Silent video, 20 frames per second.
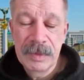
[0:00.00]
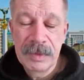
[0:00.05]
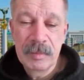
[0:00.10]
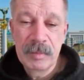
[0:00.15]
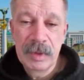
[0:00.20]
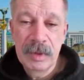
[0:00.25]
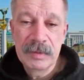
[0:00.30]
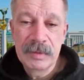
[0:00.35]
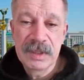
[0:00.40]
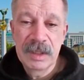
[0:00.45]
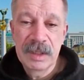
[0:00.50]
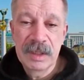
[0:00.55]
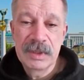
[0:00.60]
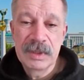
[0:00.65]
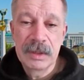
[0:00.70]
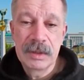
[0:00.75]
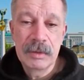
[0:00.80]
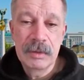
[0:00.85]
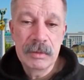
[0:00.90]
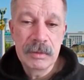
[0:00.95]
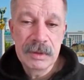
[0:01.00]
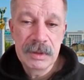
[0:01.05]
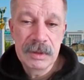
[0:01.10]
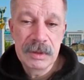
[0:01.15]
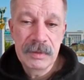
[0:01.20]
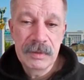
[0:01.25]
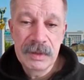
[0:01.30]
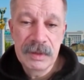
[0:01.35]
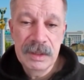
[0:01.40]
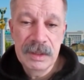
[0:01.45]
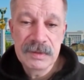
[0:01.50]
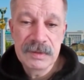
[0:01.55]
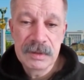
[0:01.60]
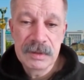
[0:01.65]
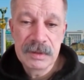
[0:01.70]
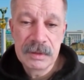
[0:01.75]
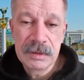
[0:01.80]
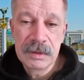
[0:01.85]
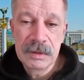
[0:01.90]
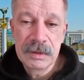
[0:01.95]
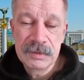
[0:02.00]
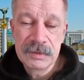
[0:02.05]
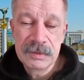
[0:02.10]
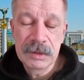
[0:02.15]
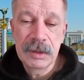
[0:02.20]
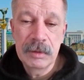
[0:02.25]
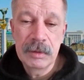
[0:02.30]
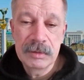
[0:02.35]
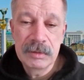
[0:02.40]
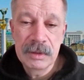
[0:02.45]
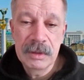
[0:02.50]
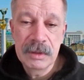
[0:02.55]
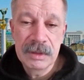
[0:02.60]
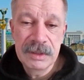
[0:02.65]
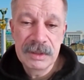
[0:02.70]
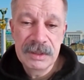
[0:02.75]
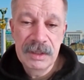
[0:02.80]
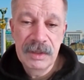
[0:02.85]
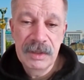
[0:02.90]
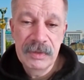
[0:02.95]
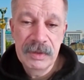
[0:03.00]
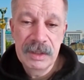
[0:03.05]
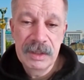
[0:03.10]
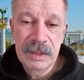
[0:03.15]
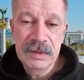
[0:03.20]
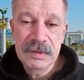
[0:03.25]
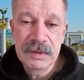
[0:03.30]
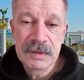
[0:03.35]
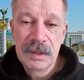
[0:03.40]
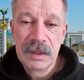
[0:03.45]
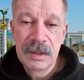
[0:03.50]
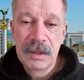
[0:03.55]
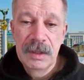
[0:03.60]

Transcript: about some security things, security guarantee things.